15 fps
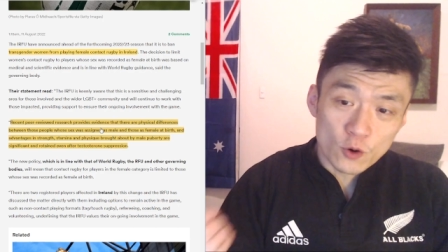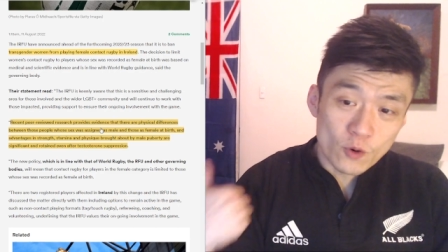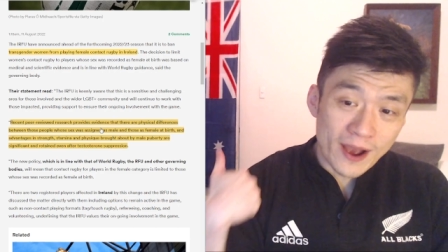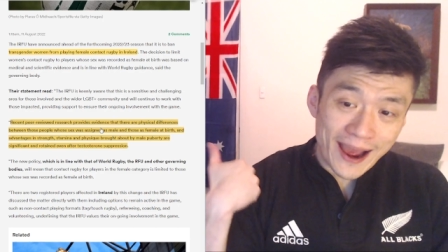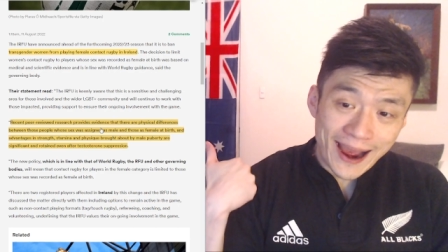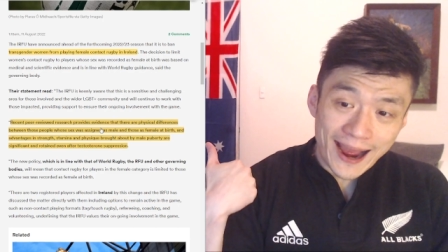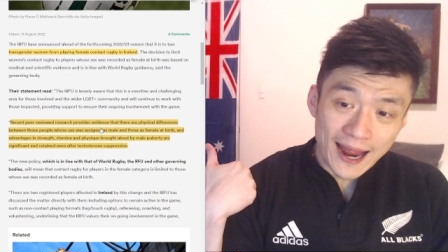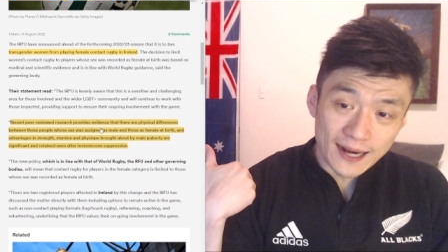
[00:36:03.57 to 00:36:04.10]

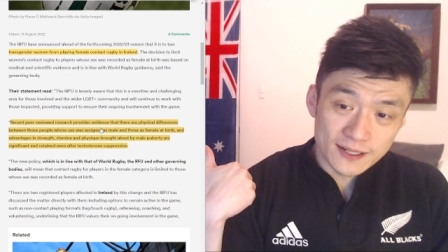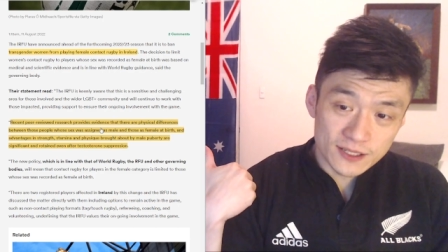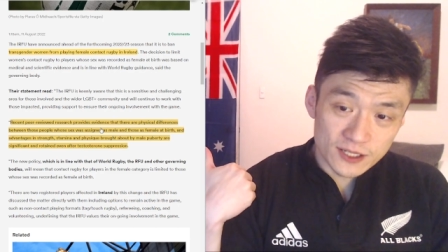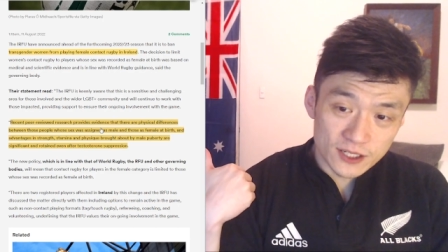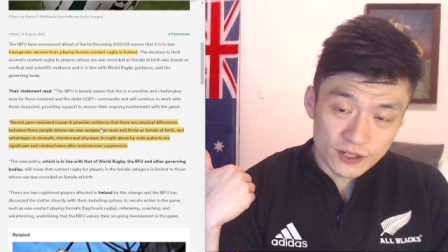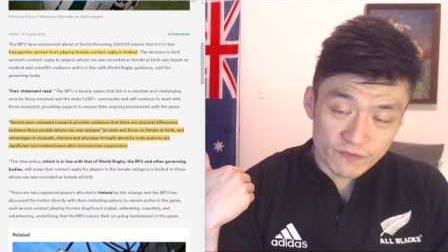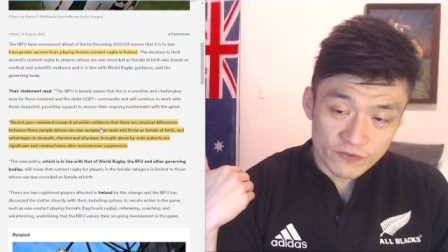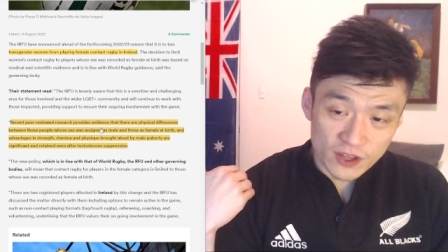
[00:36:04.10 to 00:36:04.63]
had
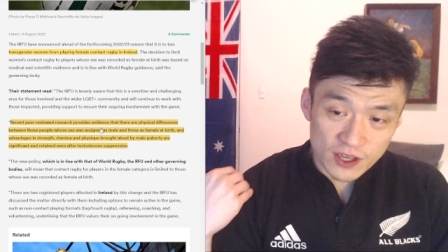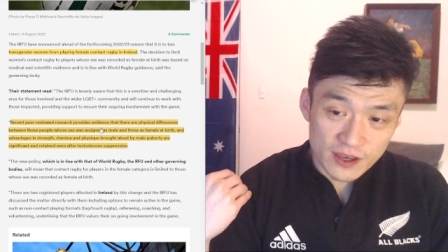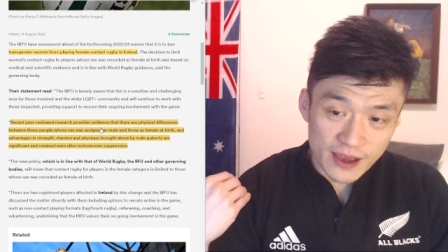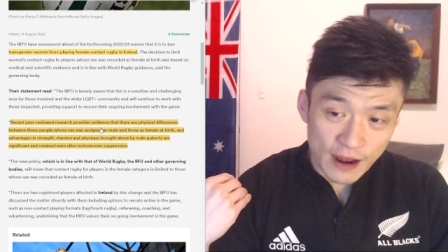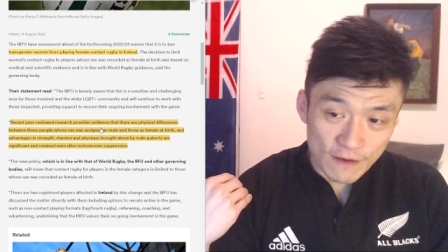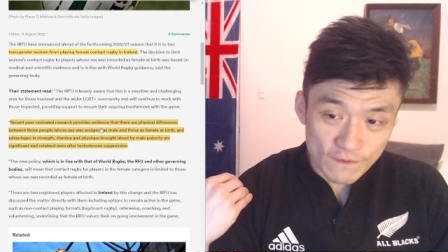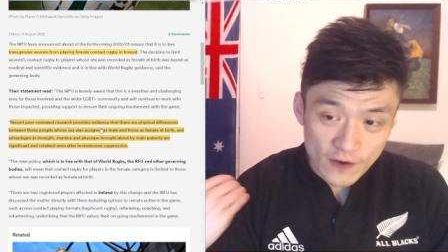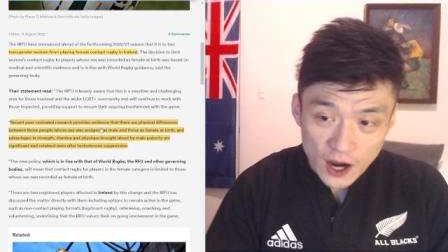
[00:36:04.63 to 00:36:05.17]
the
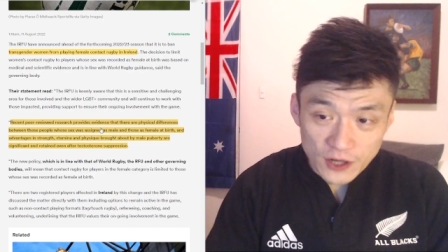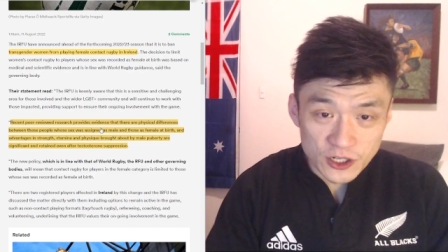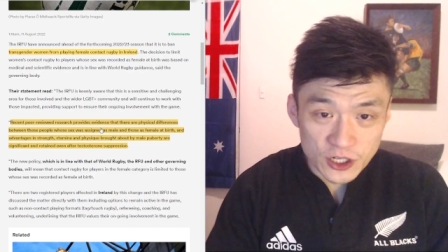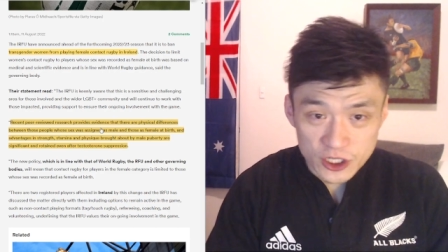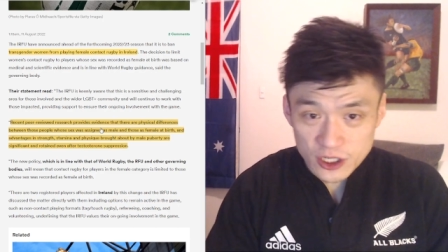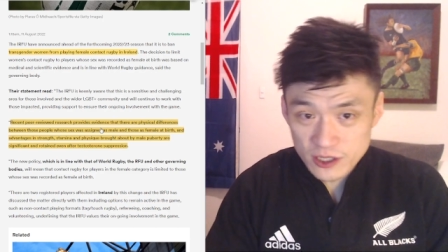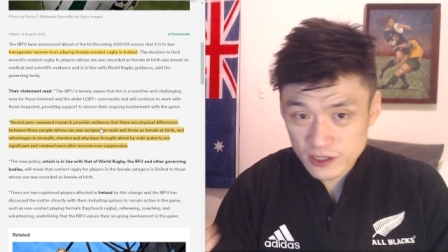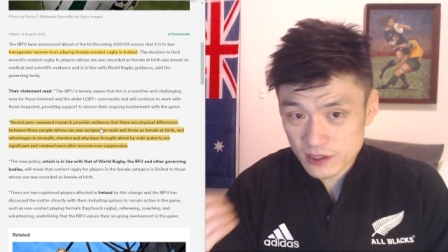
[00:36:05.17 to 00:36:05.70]

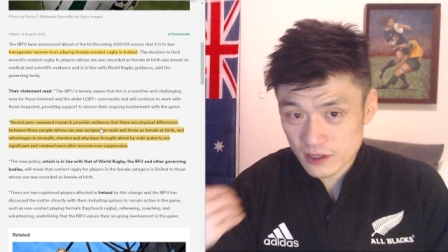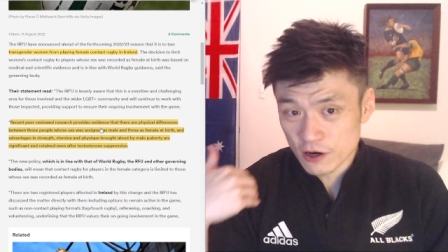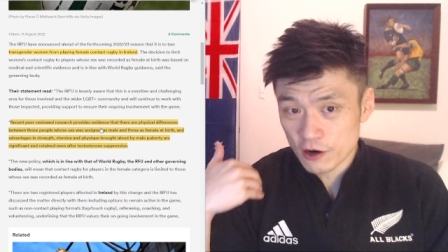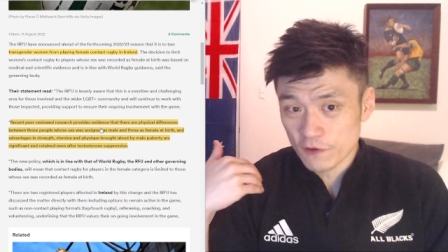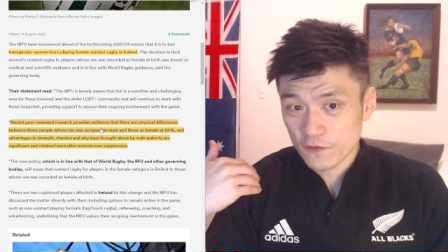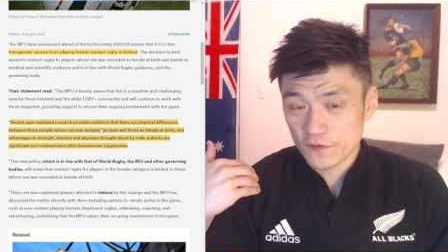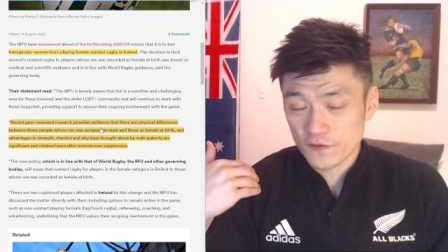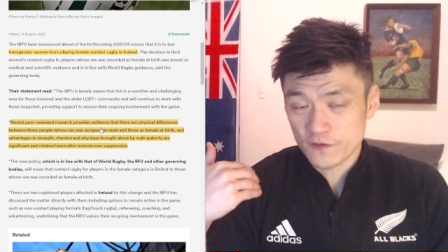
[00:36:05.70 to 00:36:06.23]
advantages
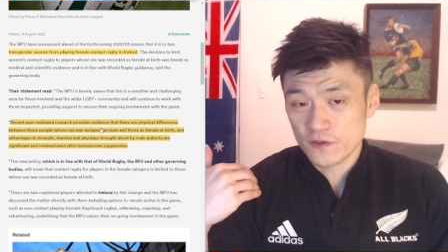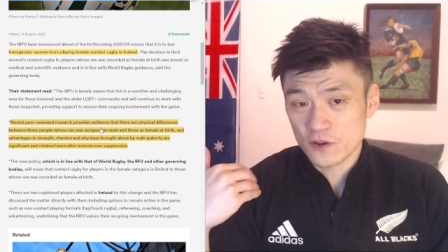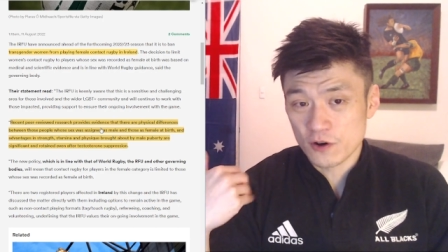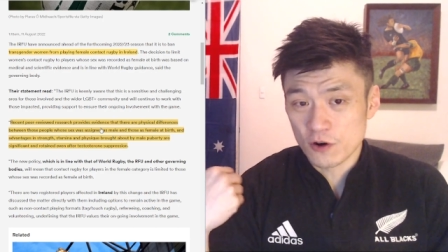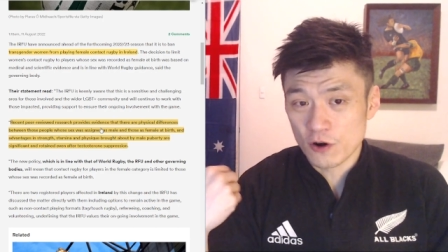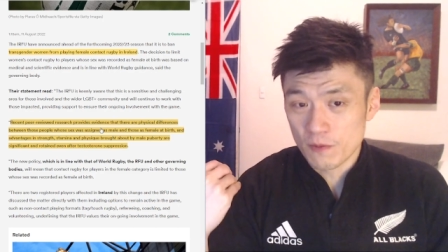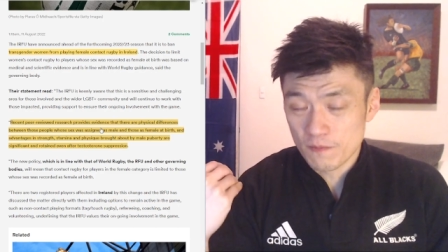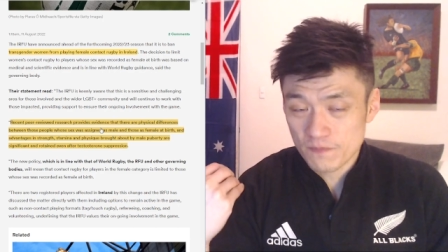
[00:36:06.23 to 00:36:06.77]
of, you know,